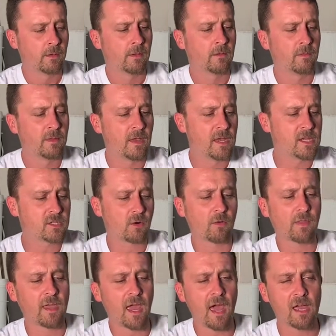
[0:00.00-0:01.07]
These are
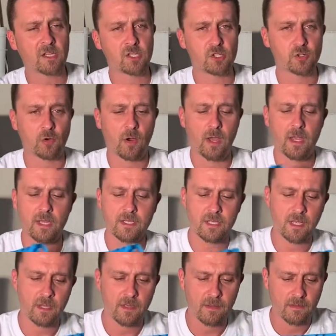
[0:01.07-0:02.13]
the hatching trays
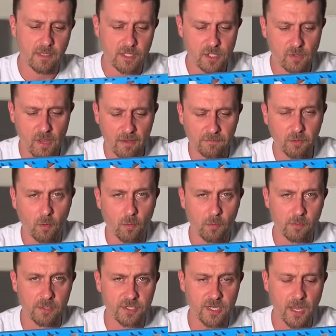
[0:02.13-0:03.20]
that you have to order
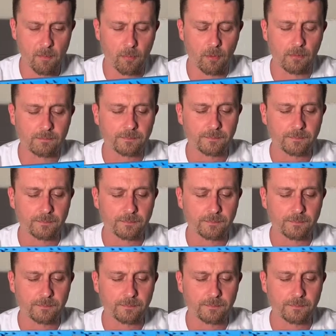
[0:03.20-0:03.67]
separate.